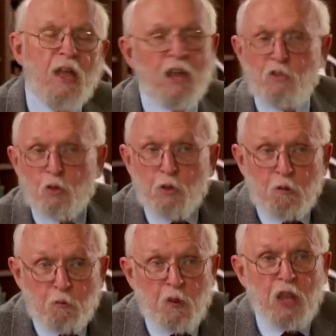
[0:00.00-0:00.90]
and so
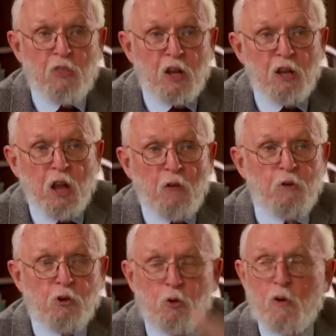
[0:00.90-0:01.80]
that faith and love
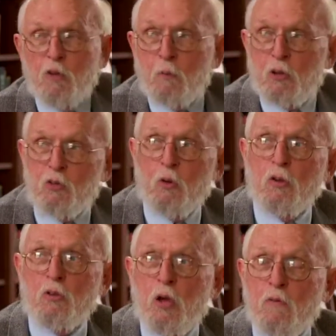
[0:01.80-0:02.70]
are terrific, but you
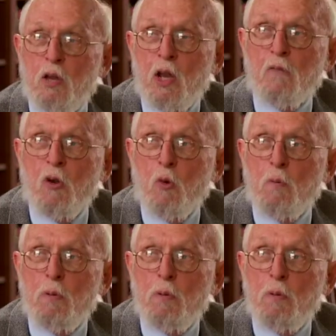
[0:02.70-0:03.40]
also have to have hope.